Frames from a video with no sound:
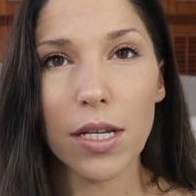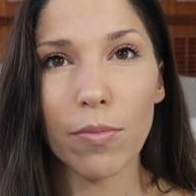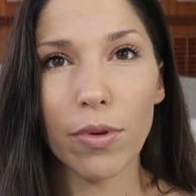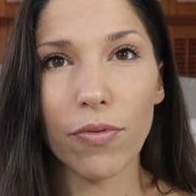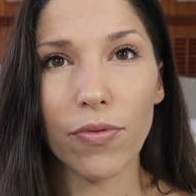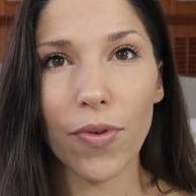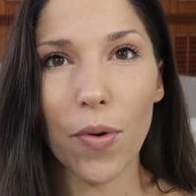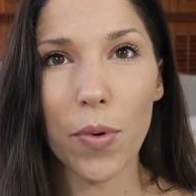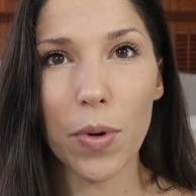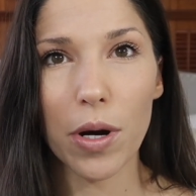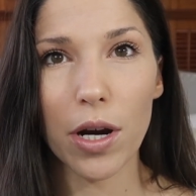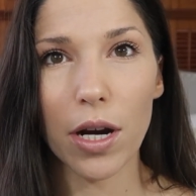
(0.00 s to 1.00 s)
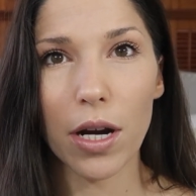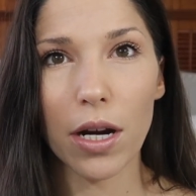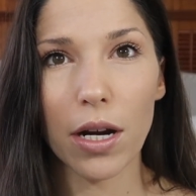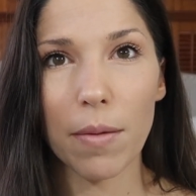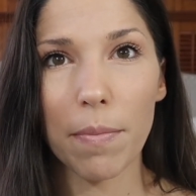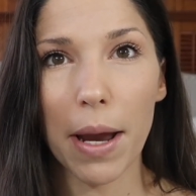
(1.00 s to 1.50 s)

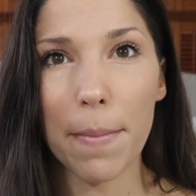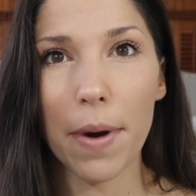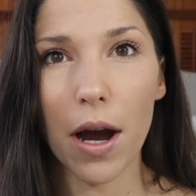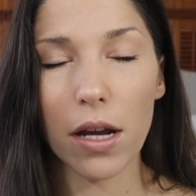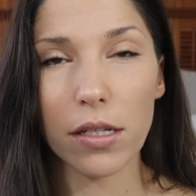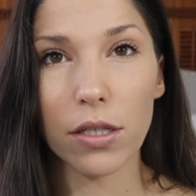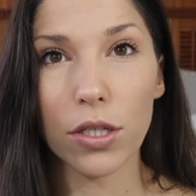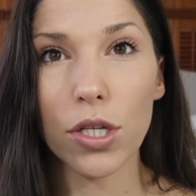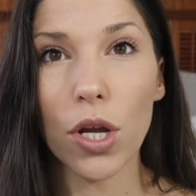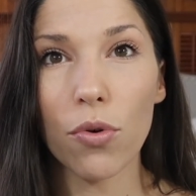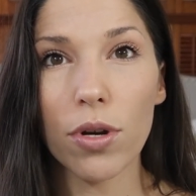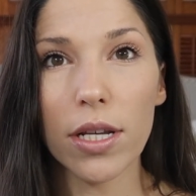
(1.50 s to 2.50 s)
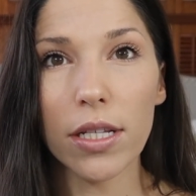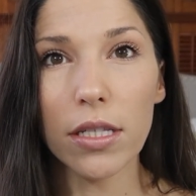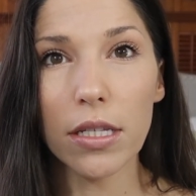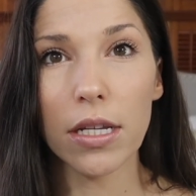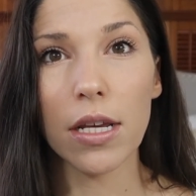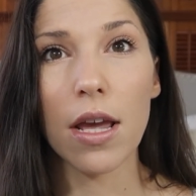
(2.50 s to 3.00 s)
before my boss
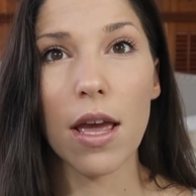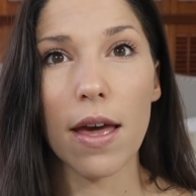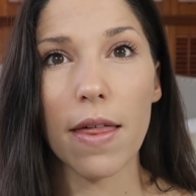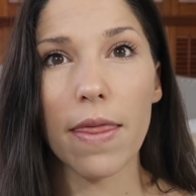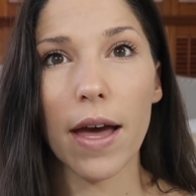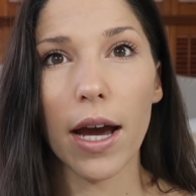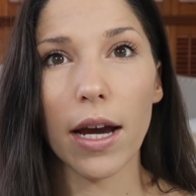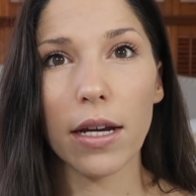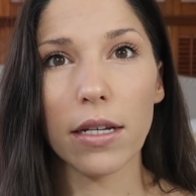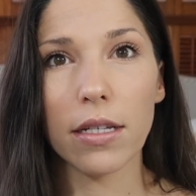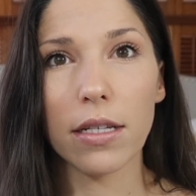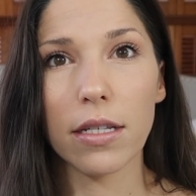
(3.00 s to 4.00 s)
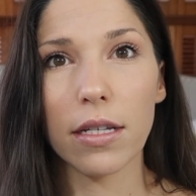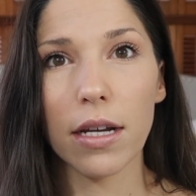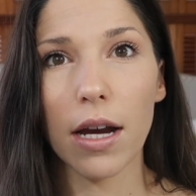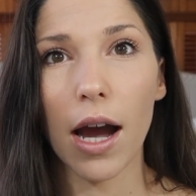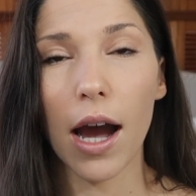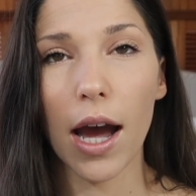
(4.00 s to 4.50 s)
noticed that
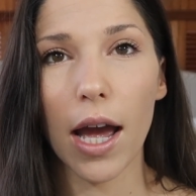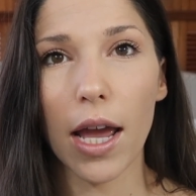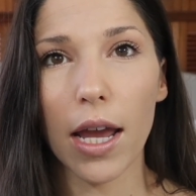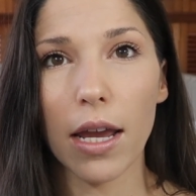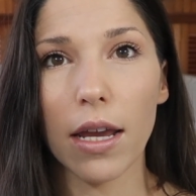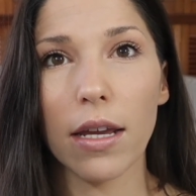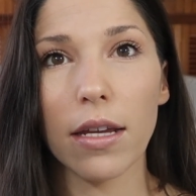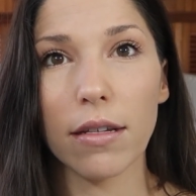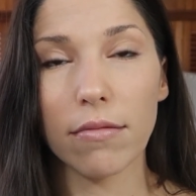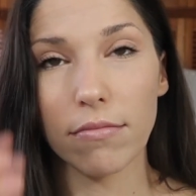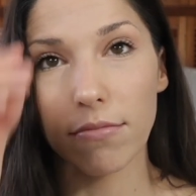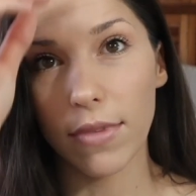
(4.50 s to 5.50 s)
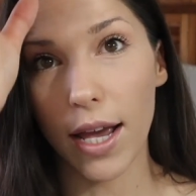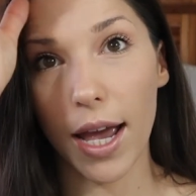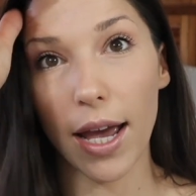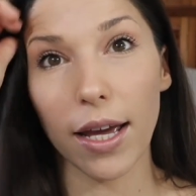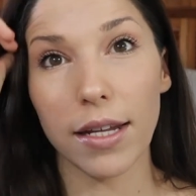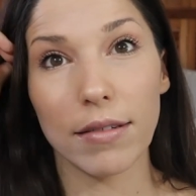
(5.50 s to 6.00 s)
I
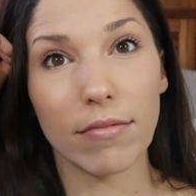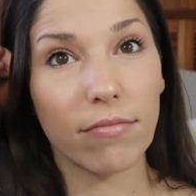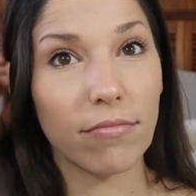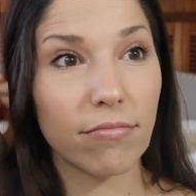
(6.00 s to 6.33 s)
had